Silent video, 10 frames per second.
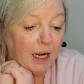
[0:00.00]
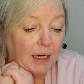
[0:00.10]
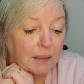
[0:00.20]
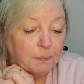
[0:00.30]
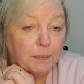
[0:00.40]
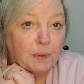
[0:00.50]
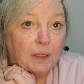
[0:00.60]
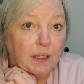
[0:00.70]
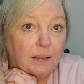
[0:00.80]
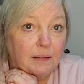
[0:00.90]
um,
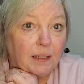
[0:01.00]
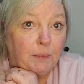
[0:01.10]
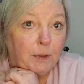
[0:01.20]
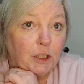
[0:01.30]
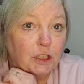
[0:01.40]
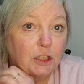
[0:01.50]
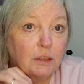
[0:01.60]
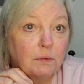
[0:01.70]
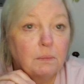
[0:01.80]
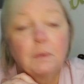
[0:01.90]
that I wanted
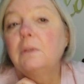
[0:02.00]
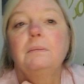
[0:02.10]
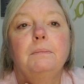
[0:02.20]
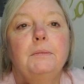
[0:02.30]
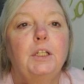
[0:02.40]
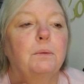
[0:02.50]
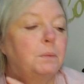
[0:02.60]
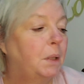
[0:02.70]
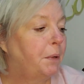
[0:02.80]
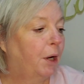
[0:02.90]
to you know
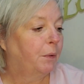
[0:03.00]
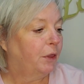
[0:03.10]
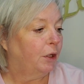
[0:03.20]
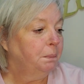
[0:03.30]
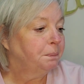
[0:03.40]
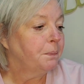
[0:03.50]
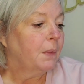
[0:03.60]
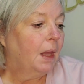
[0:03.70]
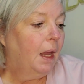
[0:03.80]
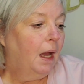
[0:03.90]
compare with you
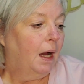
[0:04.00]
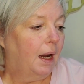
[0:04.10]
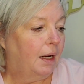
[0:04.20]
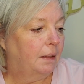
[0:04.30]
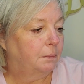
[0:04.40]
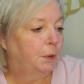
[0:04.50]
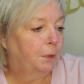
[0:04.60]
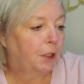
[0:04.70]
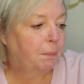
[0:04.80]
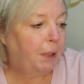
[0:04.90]
um, we were
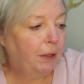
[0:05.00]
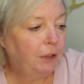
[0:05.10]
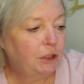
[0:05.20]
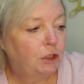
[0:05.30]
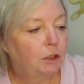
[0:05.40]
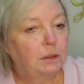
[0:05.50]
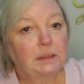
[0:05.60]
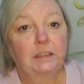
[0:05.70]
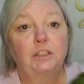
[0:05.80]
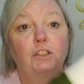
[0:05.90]
comparing to the
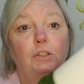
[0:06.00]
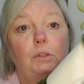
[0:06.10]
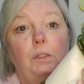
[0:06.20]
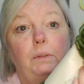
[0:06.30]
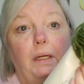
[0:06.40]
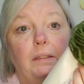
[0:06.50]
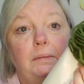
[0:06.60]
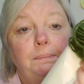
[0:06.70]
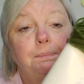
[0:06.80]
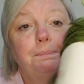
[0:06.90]
Stitch Studio yarn.